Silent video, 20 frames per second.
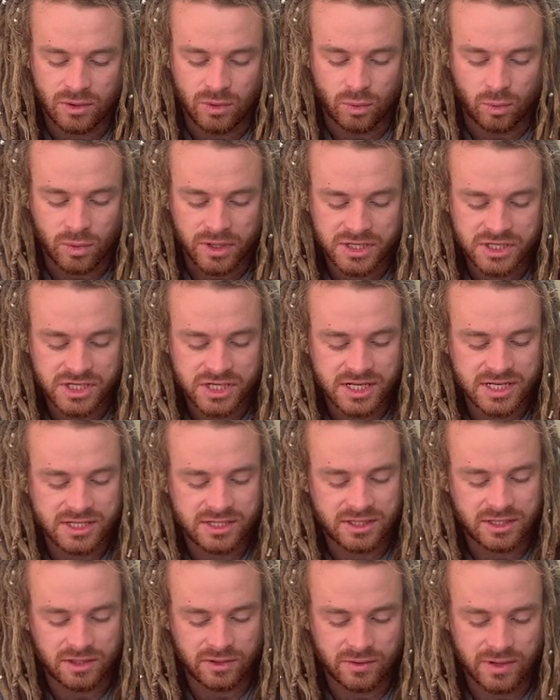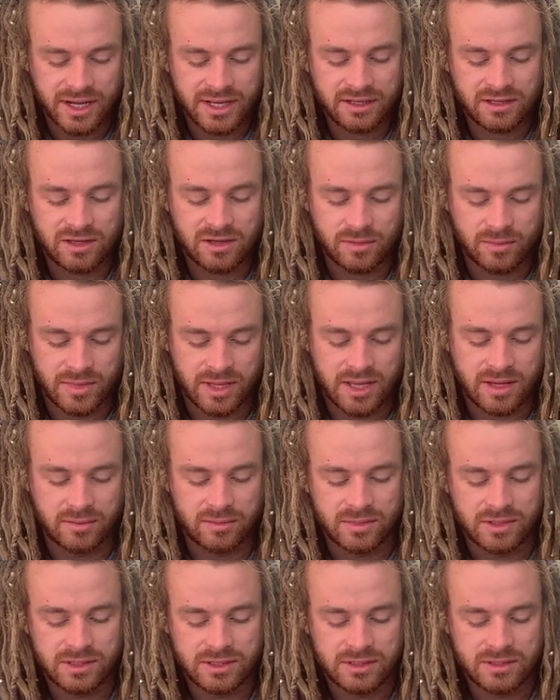which is the great
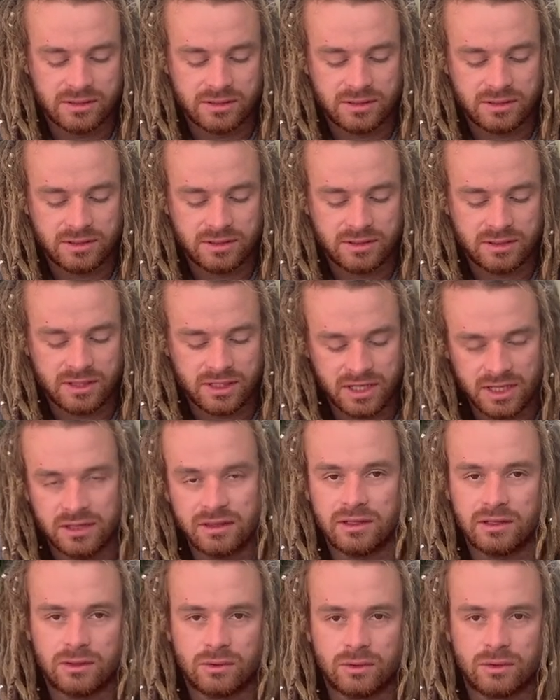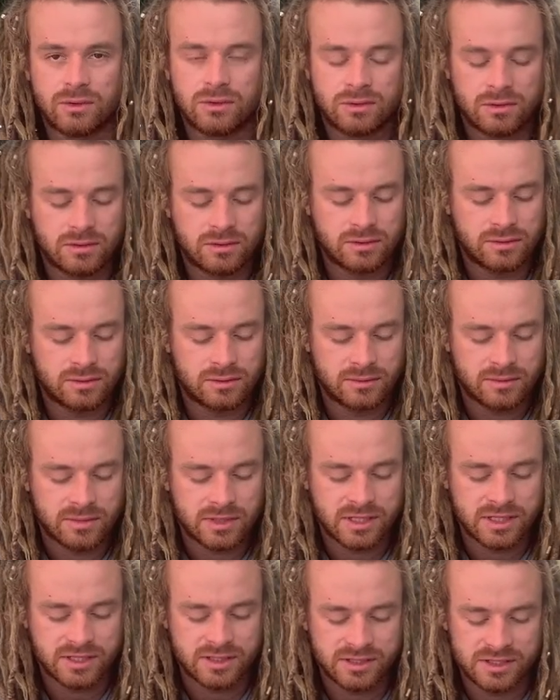commandment in the law?"
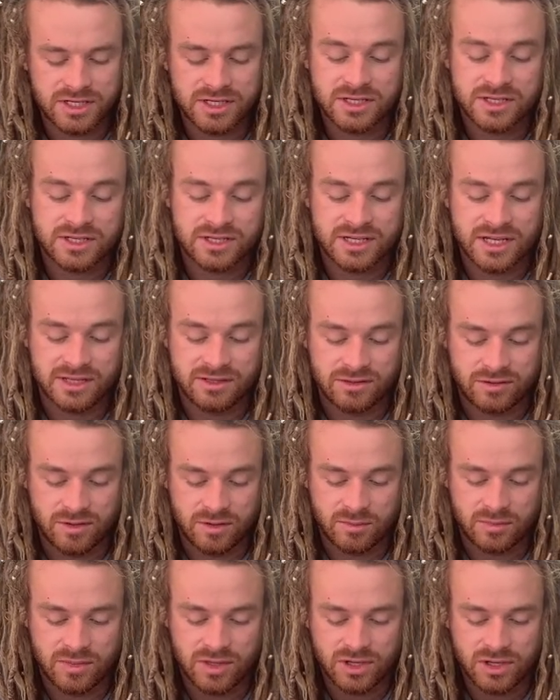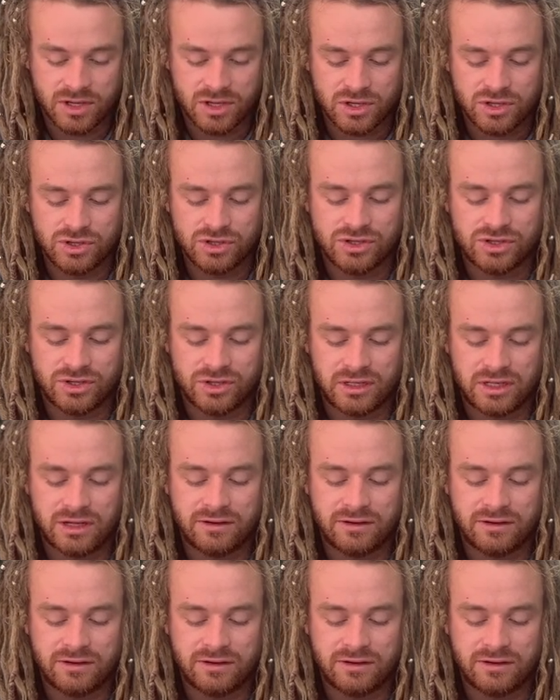Jesus said to him, "You shall